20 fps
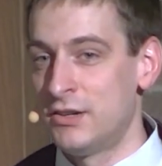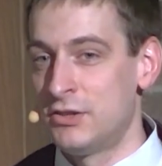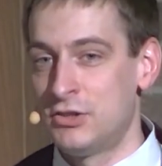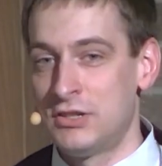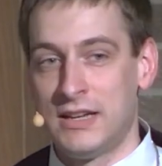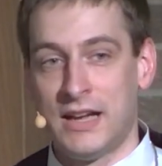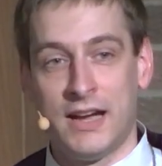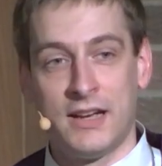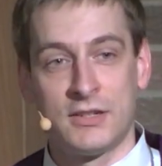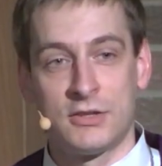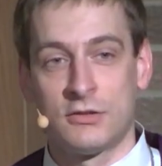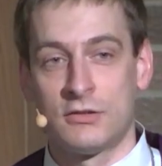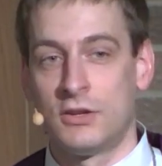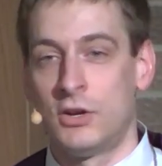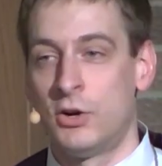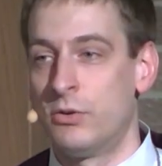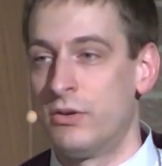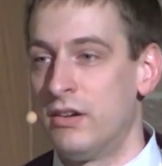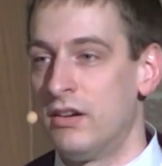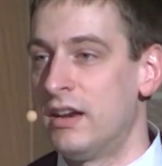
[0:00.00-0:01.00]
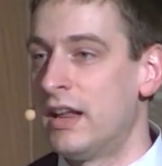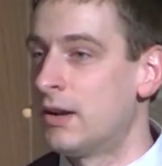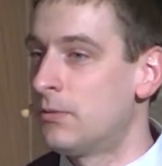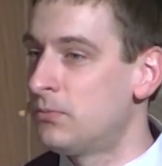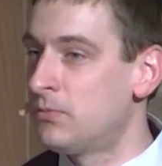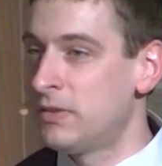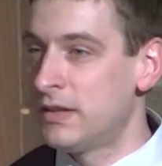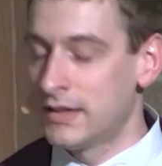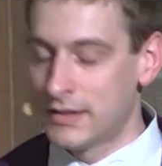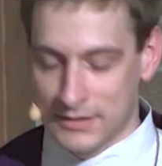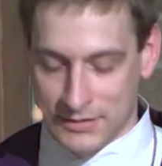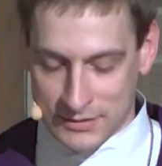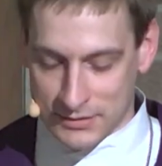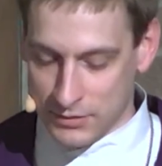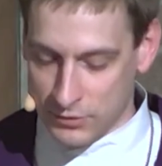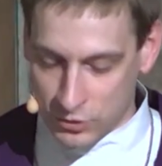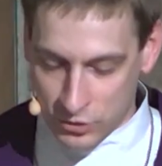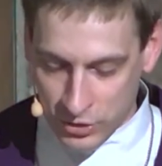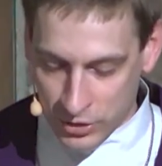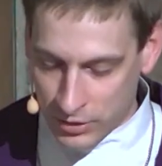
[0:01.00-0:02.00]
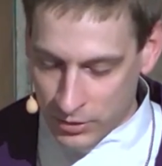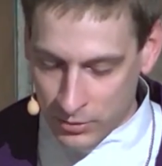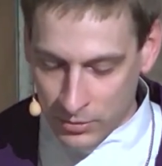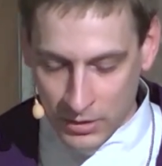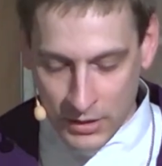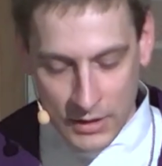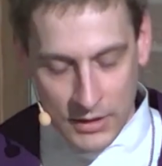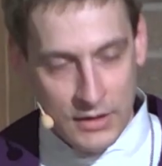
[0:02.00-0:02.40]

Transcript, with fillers: She has her own Netflix show